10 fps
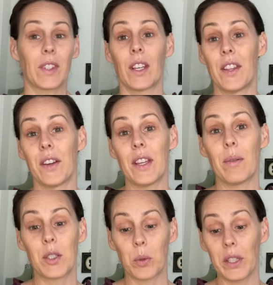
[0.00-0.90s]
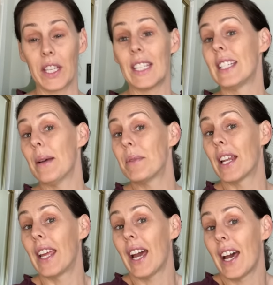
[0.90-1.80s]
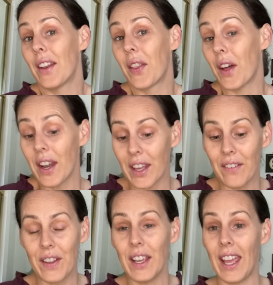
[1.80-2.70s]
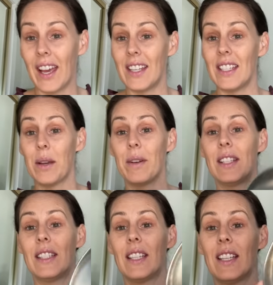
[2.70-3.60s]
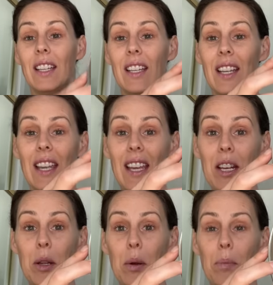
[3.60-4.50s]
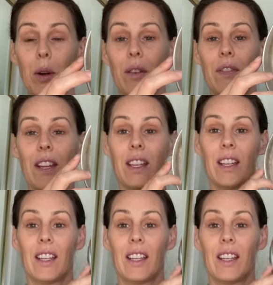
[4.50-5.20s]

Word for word: I thought that was a really good tip that I hadn't thought of and it was in perfect,